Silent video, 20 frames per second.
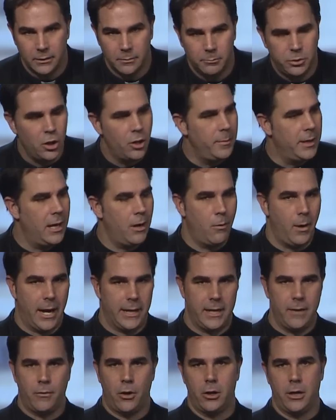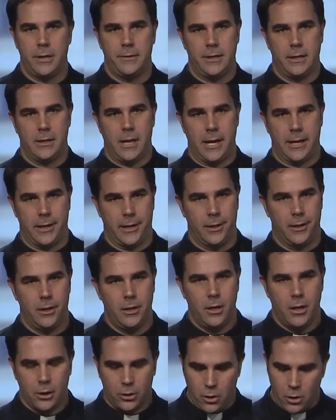Blew me away. Never heard anything like it.
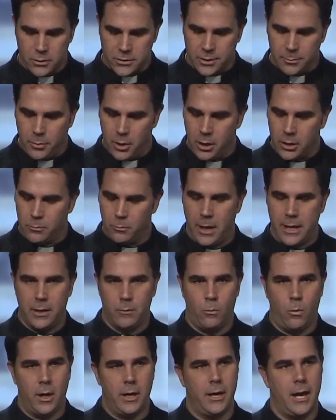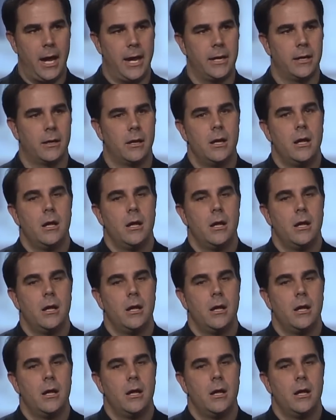Closed the book, read it one night,